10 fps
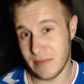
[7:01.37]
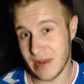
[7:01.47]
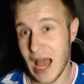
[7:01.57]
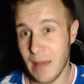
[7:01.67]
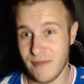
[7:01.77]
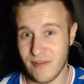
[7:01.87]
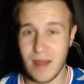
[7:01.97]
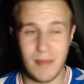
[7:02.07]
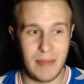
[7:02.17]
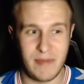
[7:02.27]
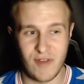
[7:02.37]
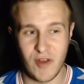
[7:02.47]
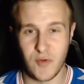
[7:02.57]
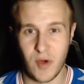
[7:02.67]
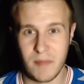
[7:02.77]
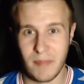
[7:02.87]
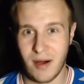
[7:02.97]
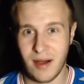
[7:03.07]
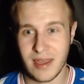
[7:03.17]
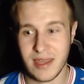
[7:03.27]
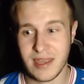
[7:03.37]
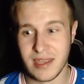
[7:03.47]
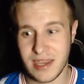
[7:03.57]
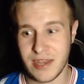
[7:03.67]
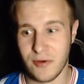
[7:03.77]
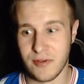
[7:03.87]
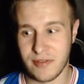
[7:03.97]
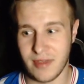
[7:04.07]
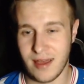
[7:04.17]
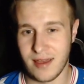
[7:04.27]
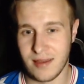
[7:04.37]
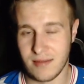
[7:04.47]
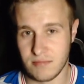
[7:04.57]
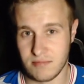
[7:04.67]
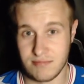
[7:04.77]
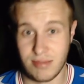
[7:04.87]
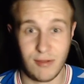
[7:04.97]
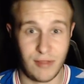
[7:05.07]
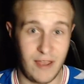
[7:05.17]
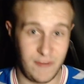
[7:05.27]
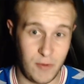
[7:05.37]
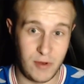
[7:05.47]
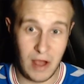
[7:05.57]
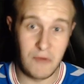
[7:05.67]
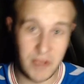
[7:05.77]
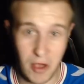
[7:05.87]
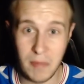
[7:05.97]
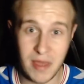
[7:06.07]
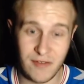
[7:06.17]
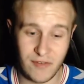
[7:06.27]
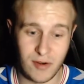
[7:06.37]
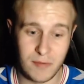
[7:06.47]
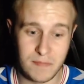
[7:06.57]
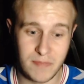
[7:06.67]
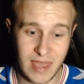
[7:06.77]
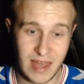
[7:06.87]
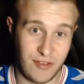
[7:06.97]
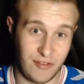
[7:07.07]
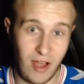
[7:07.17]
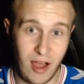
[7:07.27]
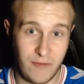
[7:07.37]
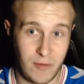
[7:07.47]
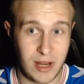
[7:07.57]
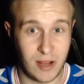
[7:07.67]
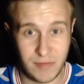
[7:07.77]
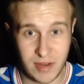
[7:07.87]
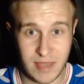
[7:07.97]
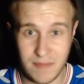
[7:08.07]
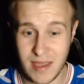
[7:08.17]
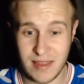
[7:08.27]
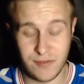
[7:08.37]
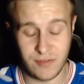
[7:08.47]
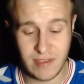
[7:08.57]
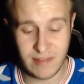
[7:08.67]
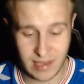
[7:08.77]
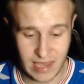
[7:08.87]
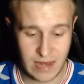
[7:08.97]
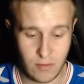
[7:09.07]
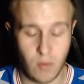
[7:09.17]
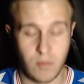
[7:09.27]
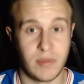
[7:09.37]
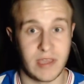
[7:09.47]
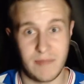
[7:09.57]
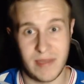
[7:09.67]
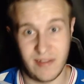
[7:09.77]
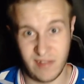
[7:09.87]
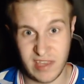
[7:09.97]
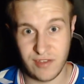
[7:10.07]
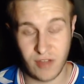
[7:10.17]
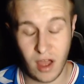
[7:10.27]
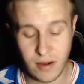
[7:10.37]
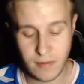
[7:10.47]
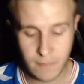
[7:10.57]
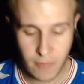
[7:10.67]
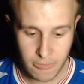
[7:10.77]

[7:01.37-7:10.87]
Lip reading: he'd have been happy for him, happy for everyone, but he knows that that's putting Alfie up there for getting a start for when it comes to the competitive season again, well, the competitive league starting.